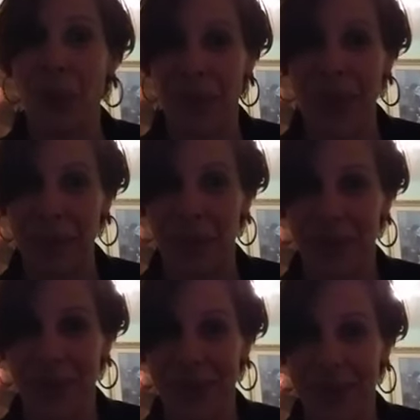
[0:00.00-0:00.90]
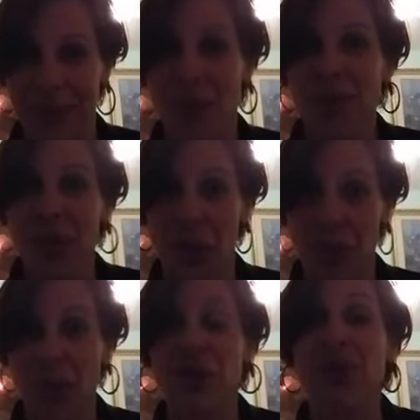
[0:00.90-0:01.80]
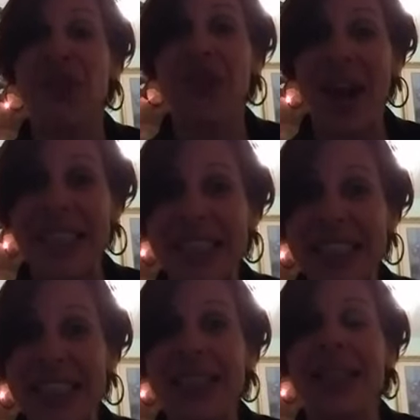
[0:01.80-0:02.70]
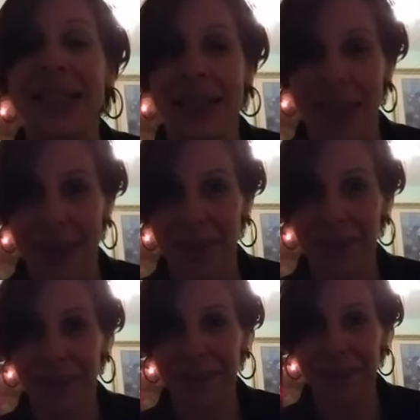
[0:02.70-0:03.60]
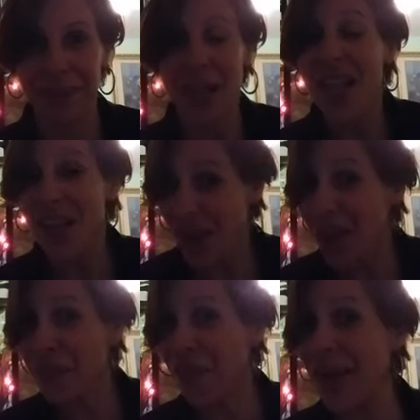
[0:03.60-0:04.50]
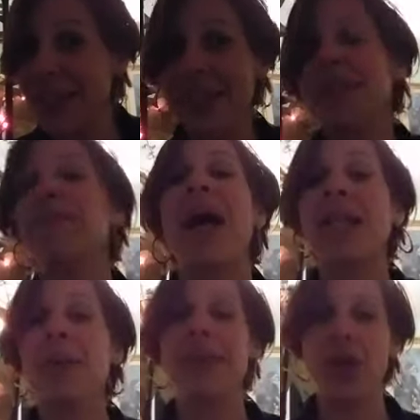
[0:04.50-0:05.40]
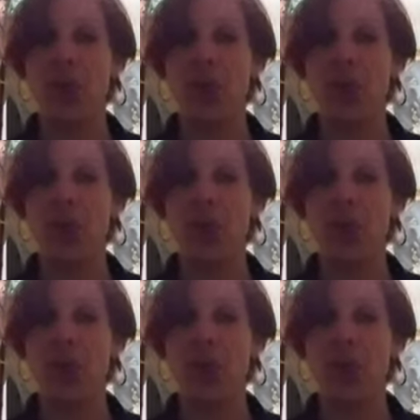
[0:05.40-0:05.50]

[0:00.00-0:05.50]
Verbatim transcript: wrote that music. He was the composer, Francis Lai. Not Francis Bellamy,